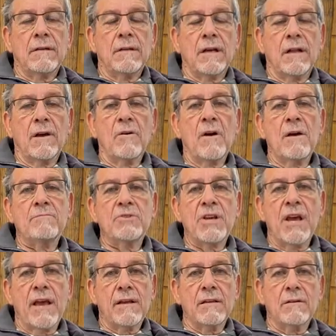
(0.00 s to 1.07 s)
Hello, I'm
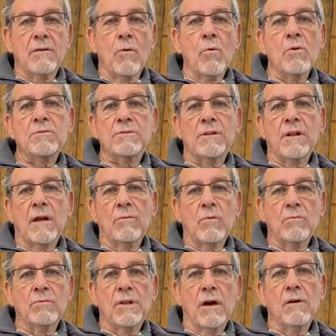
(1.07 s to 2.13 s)
Jackie Corson, and I
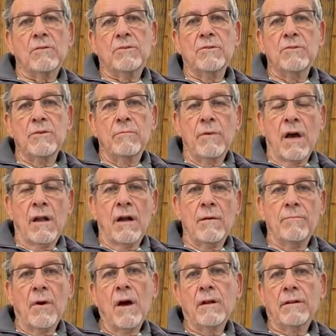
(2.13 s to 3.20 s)
want to talk to you about our
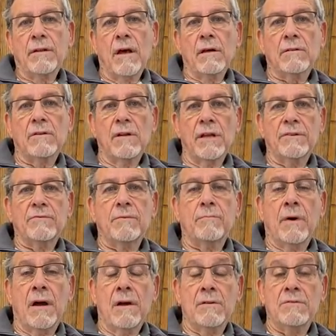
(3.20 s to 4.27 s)
Pontotoc Electric
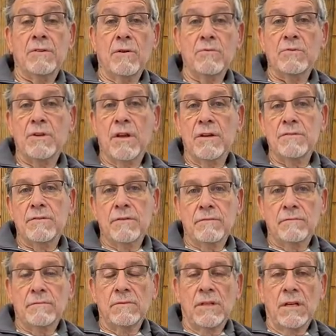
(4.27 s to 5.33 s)
Power Association.
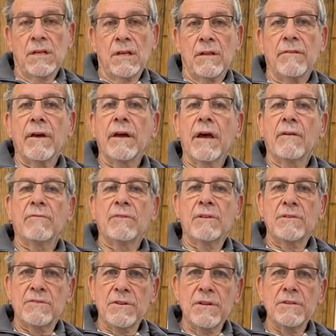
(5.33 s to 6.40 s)
They have a
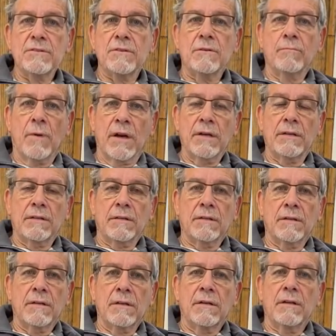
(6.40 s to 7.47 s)
decision to make,
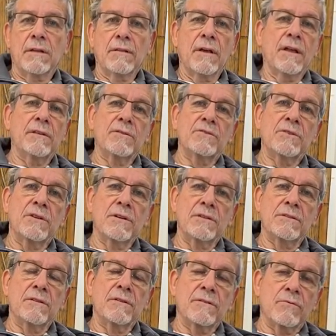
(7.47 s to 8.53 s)
and that
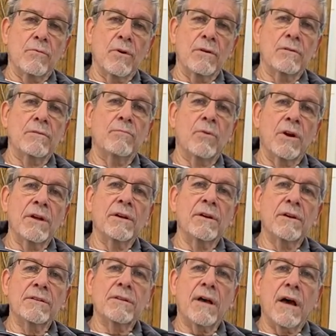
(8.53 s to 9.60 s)
decision is whether to bring
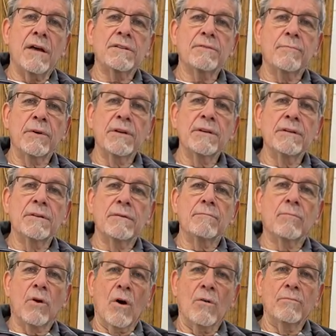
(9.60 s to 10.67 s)
us high-speed
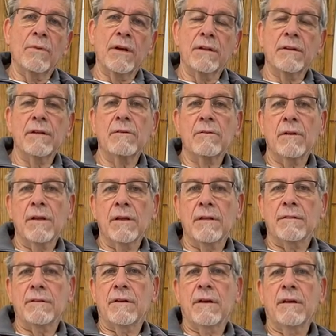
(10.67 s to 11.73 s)
broadband
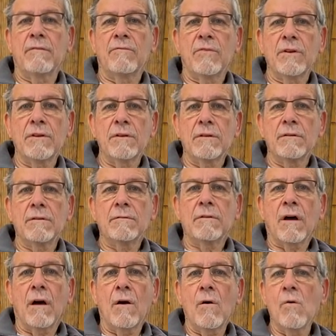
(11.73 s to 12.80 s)
internet to every
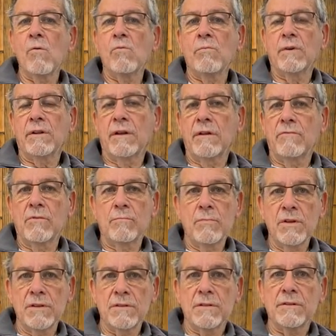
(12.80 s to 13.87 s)
home and every
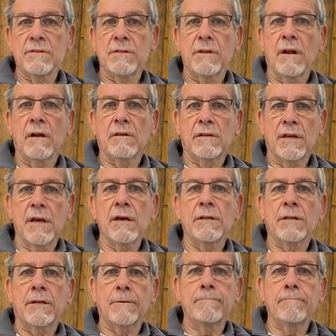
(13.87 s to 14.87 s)
business in our county.